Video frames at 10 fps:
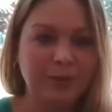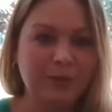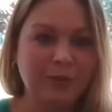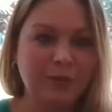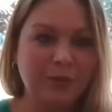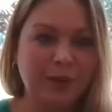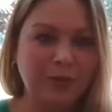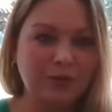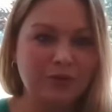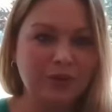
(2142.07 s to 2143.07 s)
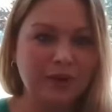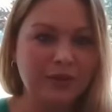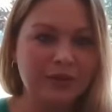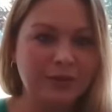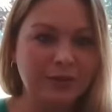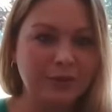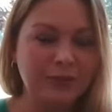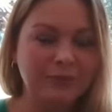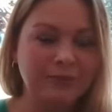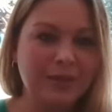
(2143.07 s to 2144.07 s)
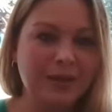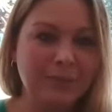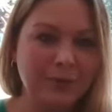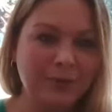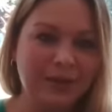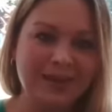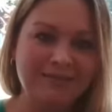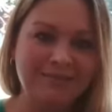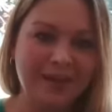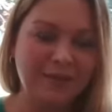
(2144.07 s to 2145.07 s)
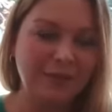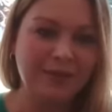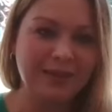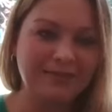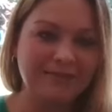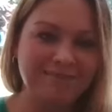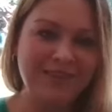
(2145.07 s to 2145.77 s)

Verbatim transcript: People go out there trying to manipulate everything